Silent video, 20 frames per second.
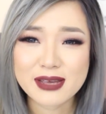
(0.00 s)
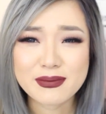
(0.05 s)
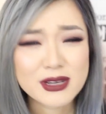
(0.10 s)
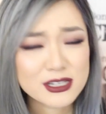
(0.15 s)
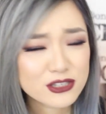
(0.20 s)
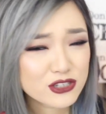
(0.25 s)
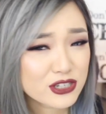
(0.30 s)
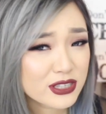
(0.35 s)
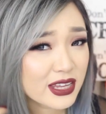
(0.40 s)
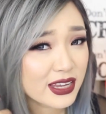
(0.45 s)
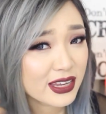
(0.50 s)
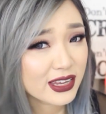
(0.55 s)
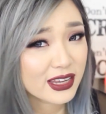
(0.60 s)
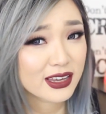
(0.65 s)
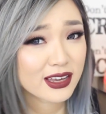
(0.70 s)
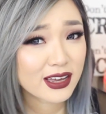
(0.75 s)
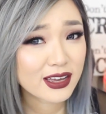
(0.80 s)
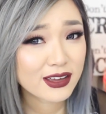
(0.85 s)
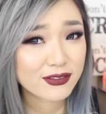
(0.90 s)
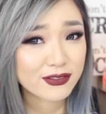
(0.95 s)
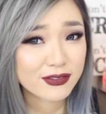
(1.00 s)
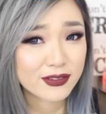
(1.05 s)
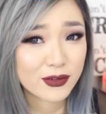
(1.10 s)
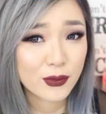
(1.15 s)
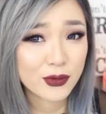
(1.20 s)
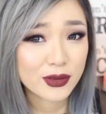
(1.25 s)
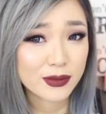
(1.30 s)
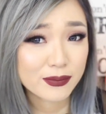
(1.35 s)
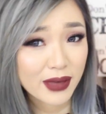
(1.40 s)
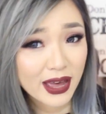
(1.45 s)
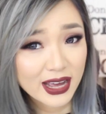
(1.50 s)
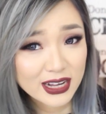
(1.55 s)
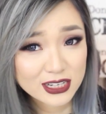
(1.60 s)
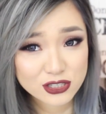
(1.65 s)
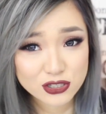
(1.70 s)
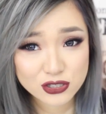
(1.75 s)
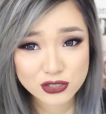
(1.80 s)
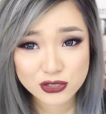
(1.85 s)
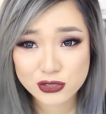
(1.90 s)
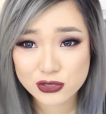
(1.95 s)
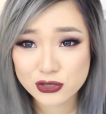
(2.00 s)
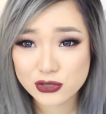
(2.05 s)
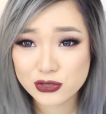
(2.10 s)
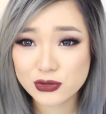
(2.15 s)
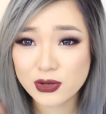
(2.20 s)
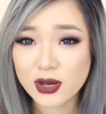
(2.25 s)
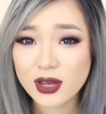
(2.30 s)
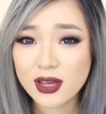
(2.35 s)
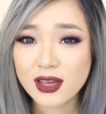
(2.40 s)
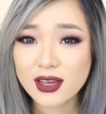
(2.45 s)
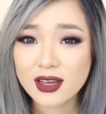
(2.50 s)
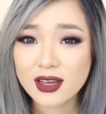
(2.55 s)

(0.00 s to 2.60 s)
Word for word: I'm actually thinking of going back to